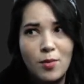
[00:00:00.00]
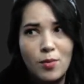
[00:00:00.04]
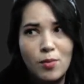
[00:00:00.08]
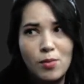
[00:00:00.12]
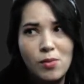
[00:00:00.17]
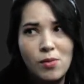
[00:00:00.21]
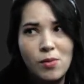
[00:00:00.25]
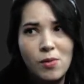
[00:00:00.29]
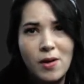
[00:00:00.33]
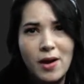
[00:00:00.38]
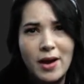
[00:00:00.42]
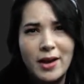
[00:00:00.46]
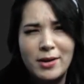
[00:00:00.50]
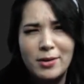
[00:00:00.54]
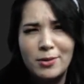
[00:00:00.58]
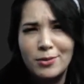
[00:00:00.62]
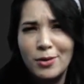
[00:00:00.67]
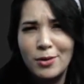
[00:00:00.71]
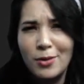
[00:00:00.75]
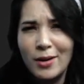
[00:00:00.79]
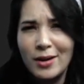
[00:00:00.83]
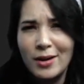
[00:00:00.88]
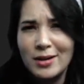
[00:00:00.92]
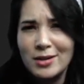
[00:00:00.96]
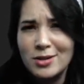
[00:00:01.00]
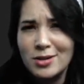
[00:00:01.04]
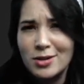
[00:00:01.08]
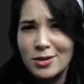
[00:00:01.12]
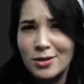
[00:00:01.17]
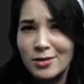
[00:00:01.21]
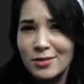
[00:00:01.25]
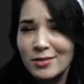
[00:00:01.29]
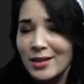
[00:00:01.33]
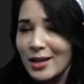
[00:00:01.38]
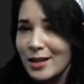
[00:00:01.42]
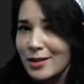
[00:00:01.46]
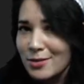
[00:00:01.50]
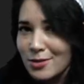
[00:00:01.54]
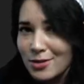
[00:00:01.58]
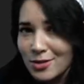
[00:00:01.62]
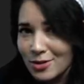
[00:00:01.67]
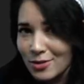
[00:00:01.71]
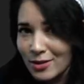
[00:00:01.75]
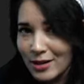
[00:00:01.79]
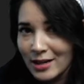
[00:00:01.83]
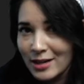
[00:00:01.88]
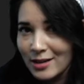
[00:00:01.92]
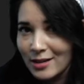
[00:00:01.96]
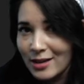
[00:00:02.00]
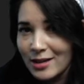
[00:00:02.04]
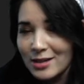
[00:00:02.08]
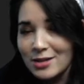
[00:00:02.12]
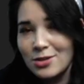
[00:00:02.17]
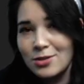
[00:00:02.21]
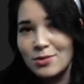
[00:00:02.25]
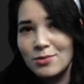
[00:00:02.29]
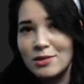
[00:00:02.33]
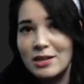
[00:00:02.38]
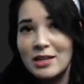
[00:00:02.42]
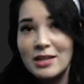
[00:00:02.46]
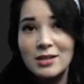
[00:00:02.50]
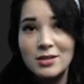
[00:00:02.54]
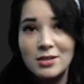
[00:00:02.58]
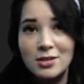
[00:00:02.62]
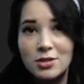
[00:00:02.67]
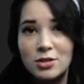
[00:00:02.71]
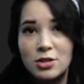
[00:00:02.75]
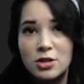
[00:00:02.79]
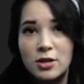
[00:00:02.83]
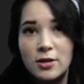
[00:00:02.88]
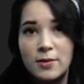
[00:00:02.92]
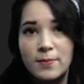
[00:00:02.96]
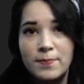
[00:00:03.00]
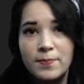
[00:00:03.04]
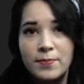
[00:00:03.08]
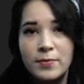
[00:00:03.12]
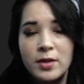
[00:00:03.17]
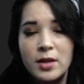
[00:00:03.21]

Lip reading: well, I don't know how to turn that string into an integer.